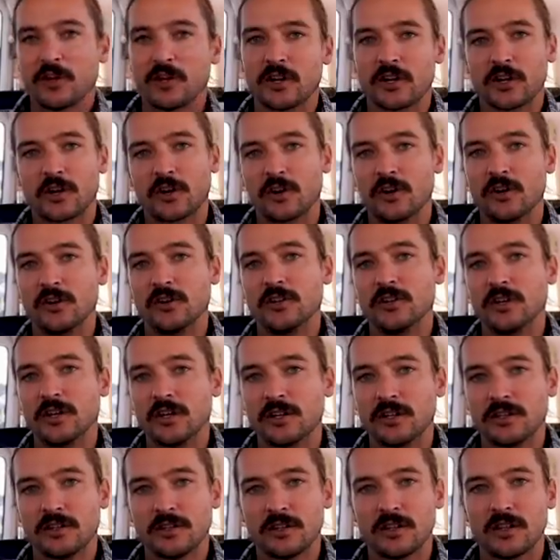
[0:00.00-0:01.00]
we've got a crew
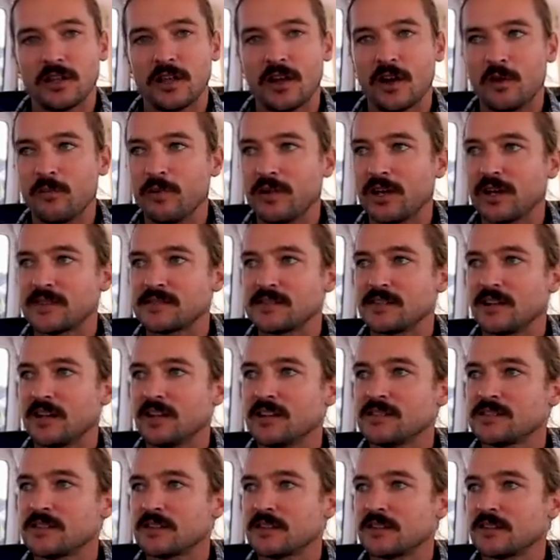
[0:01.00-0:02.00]
to help out
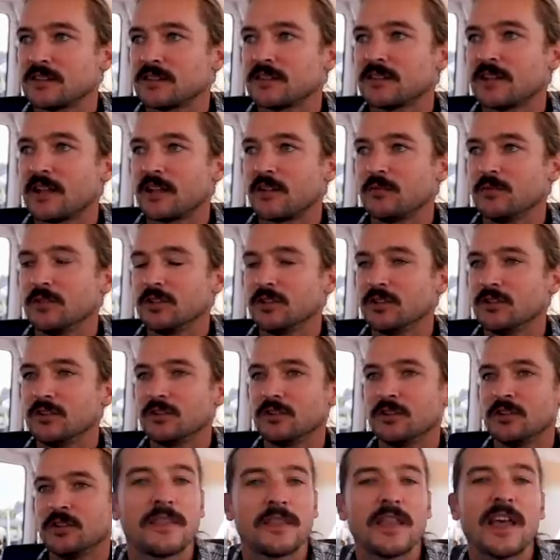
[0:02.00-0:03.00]
today, so that will be
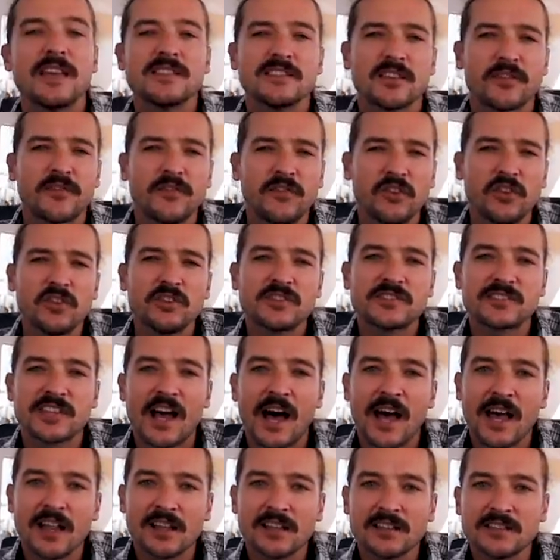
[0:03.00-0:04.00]
good. There's a few
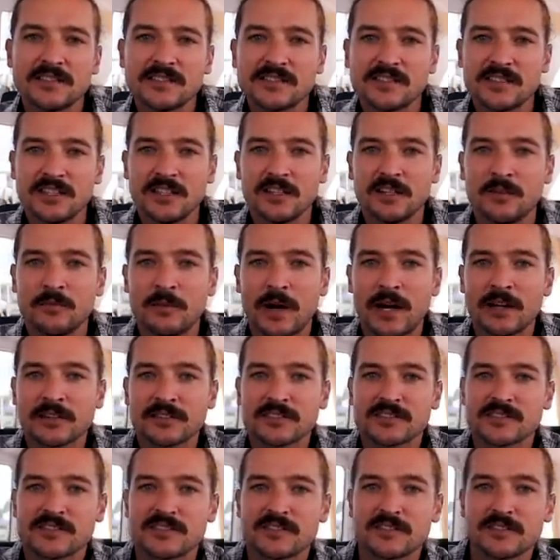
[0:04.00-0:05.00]
sailors in
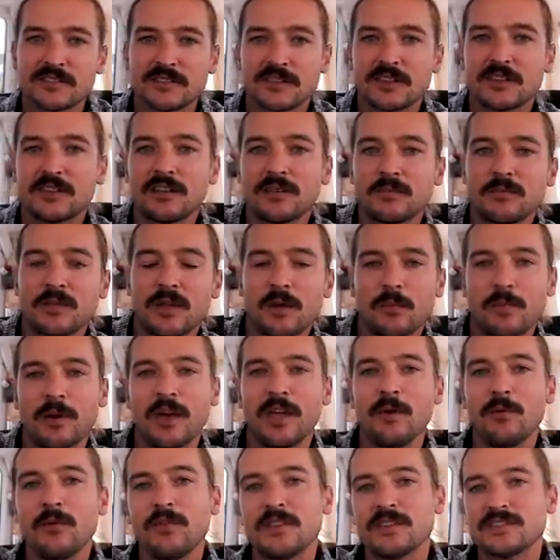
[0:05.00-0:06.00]
amongst the
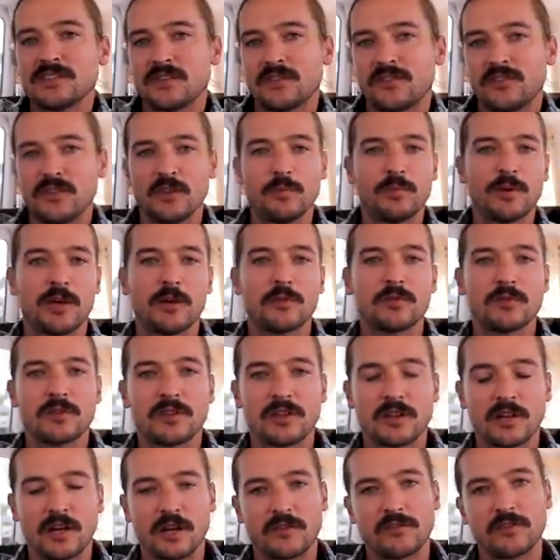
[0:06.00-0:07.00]
people. There's a few people
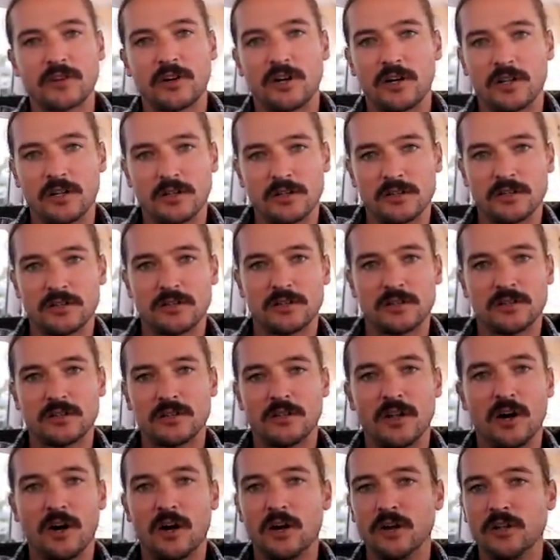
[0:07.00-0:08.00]
that have got
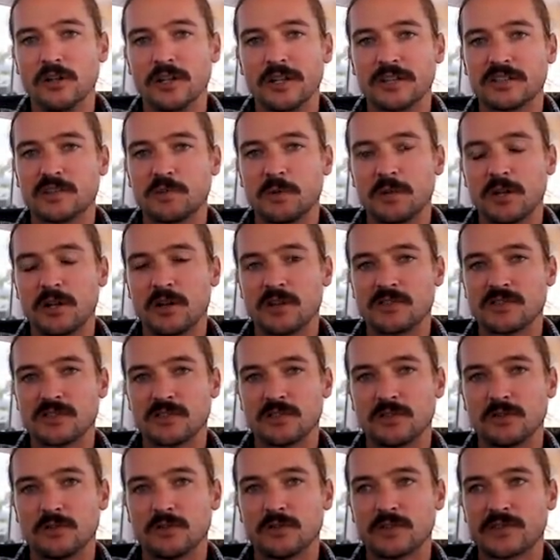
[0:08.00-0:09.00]
no experience
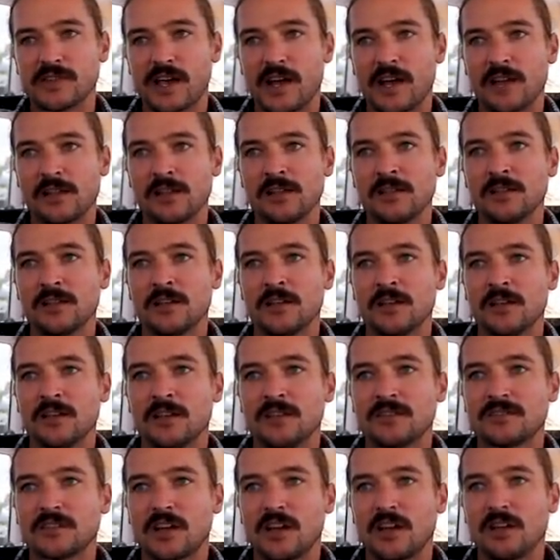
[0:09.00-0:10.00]
at all sailing.
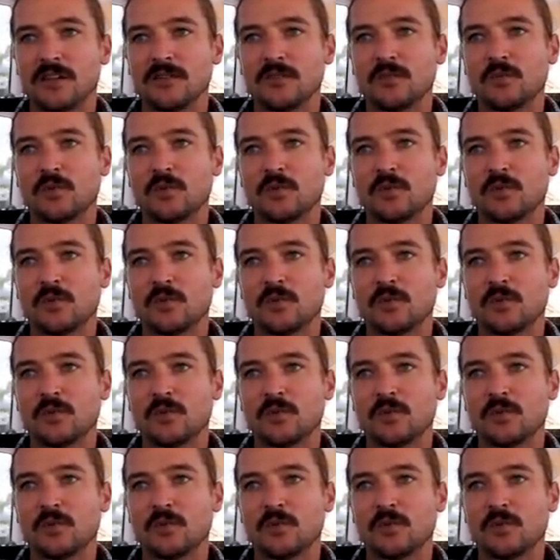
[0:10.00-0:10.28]
So